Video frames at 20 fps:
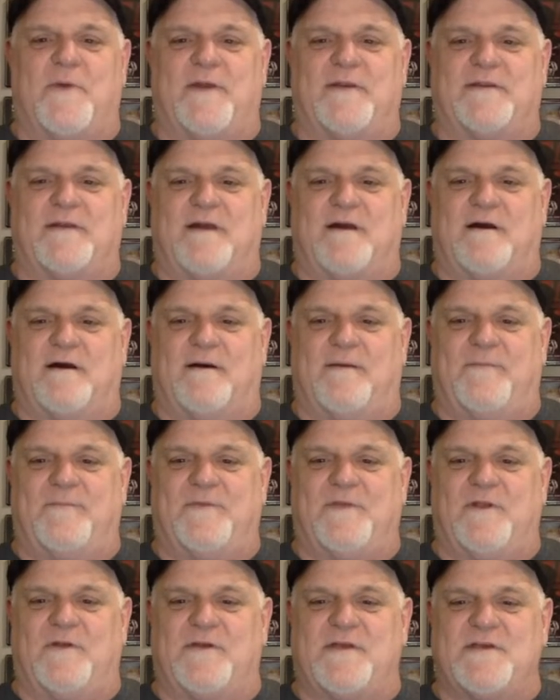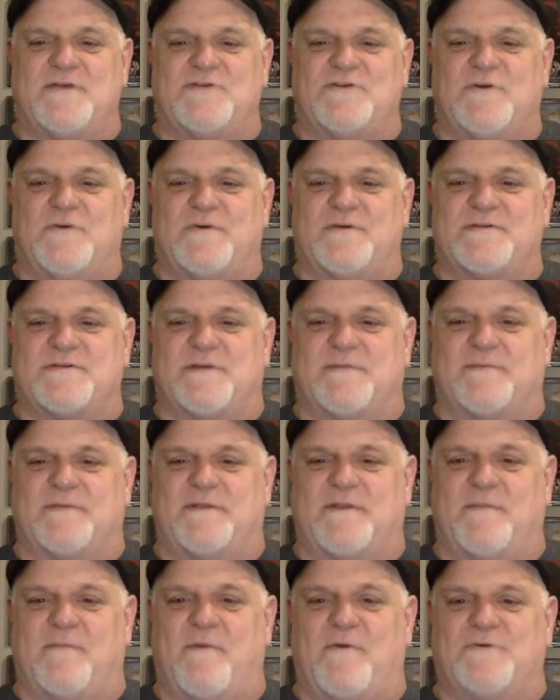but he's doing
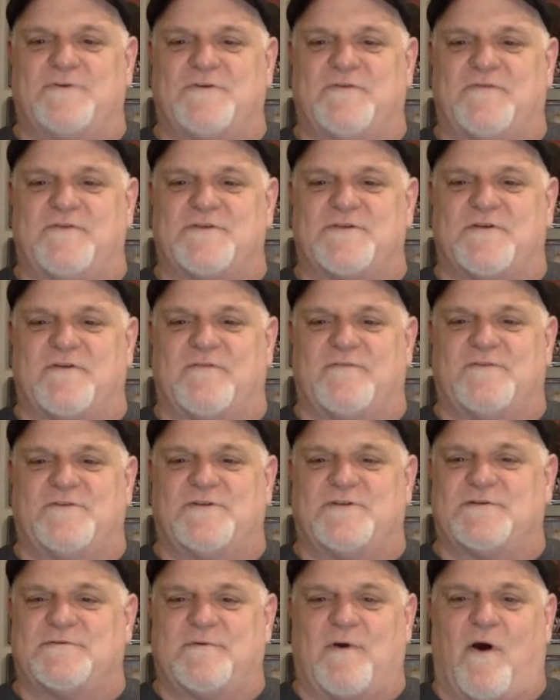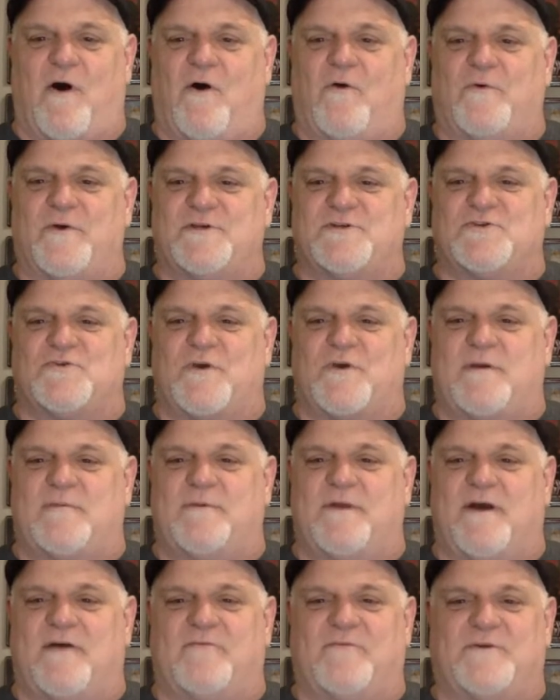something that most of us have just always
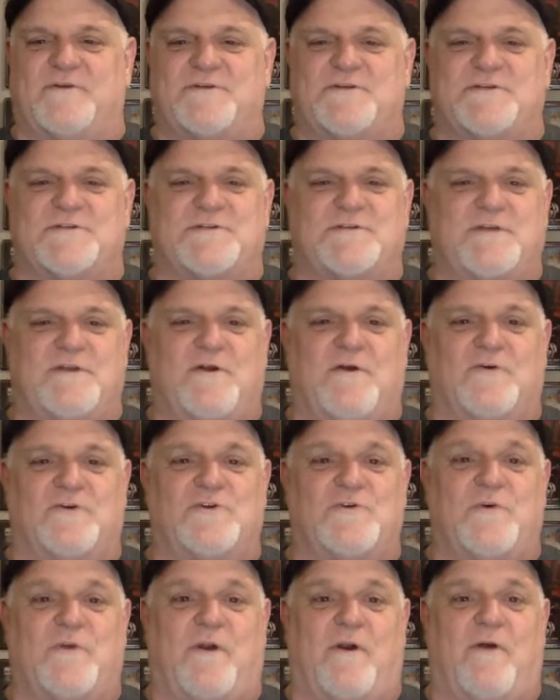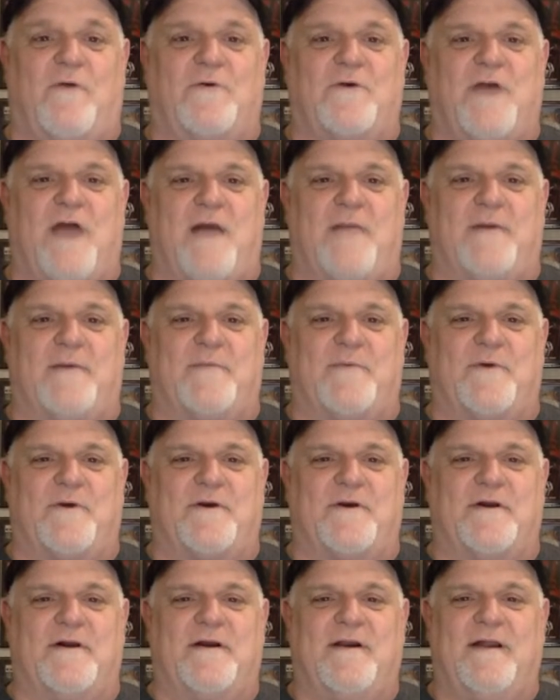dreamed of, which is doing our own comic
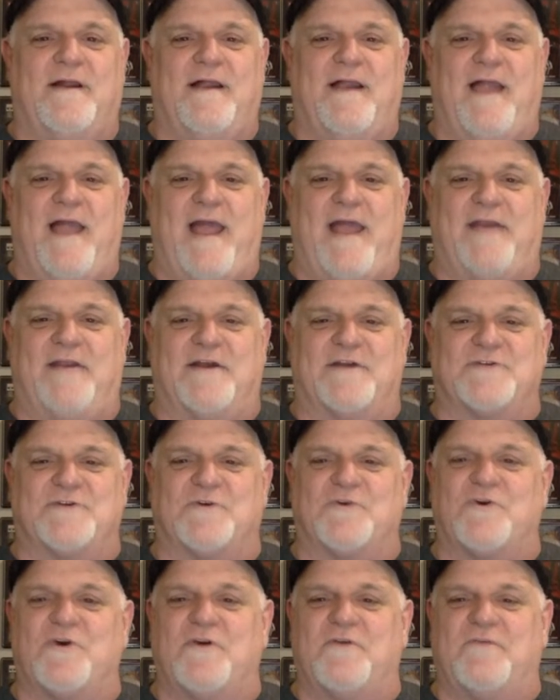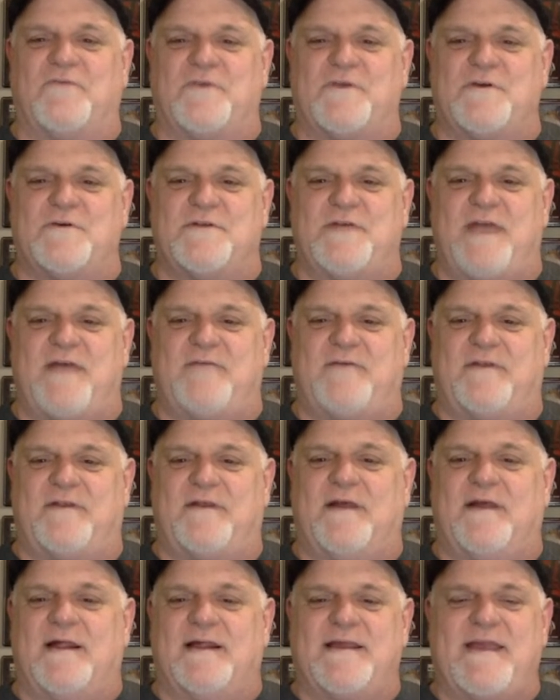book. And so good for you,
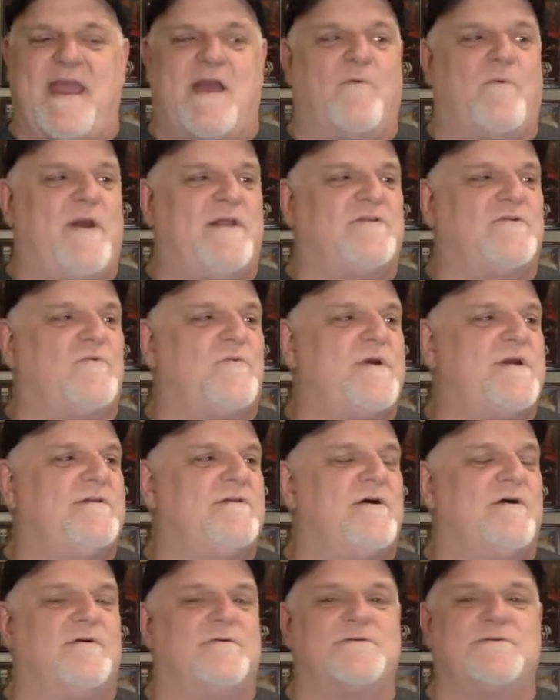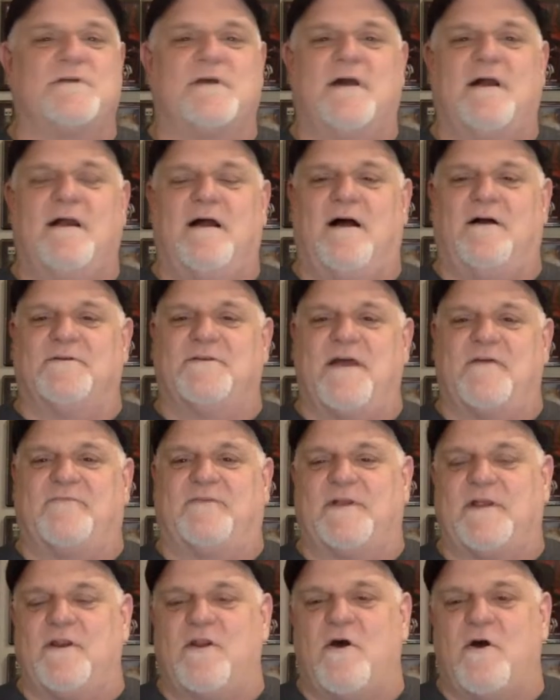David. Can't wait to read those. I'll
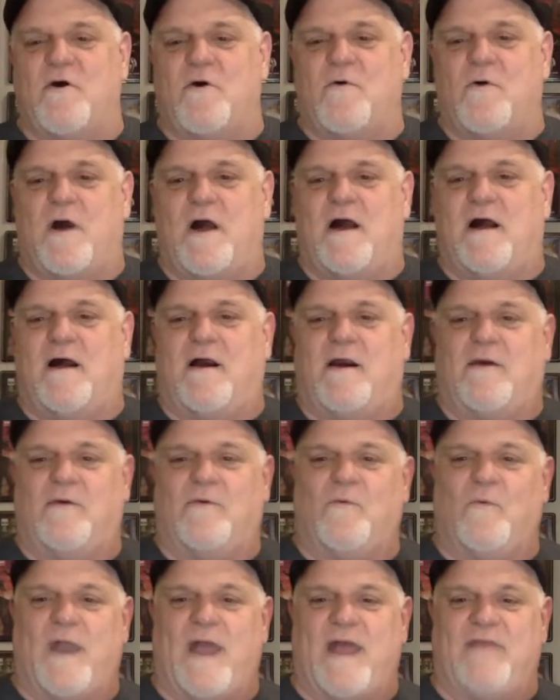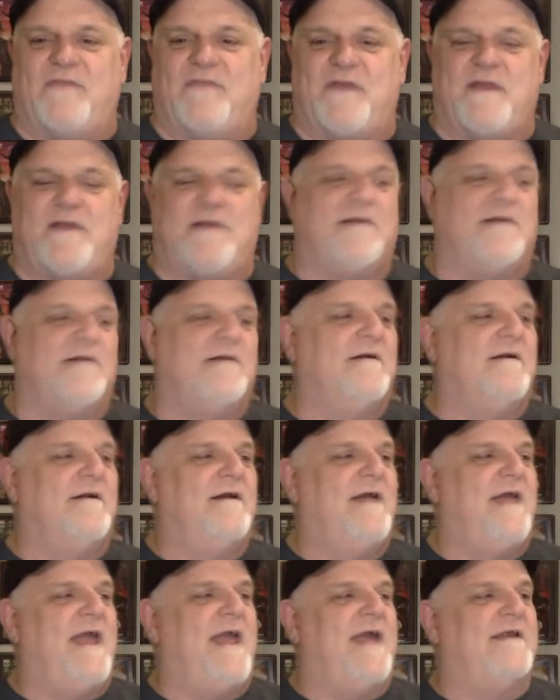definitely know what I think.
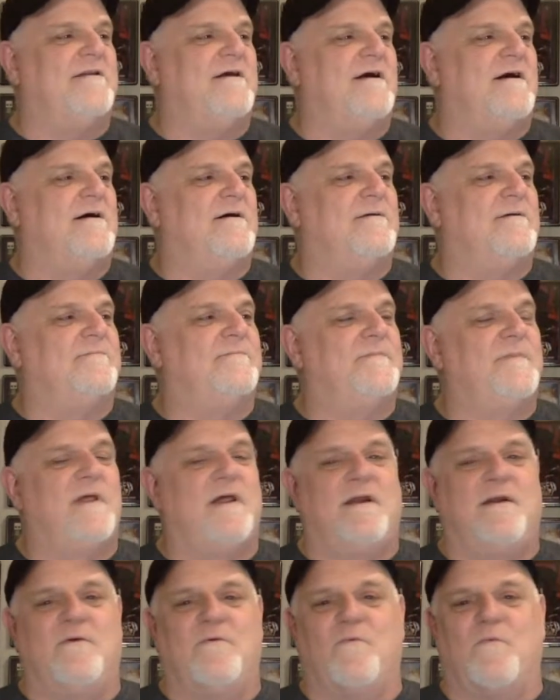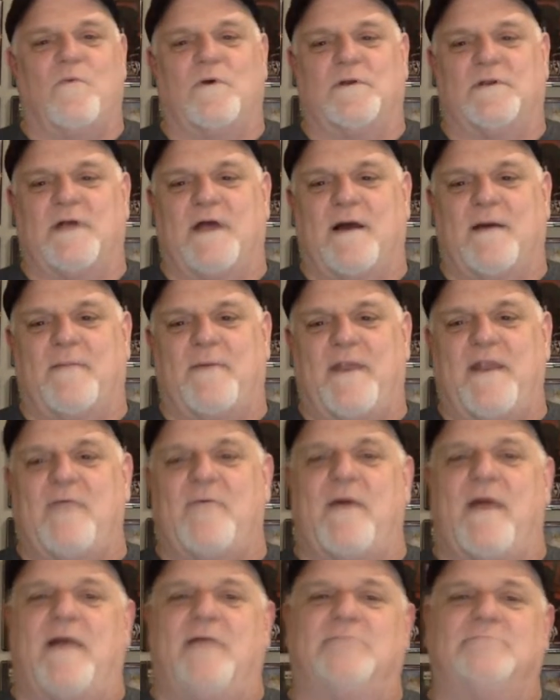And but
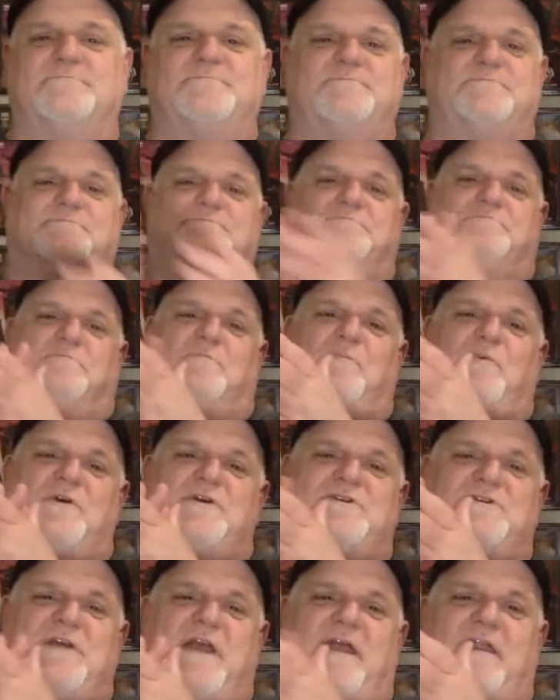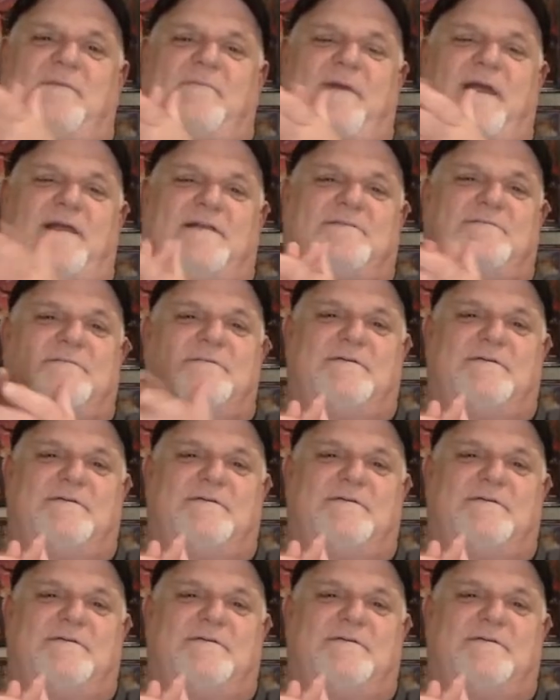anyway, appreciate it, man.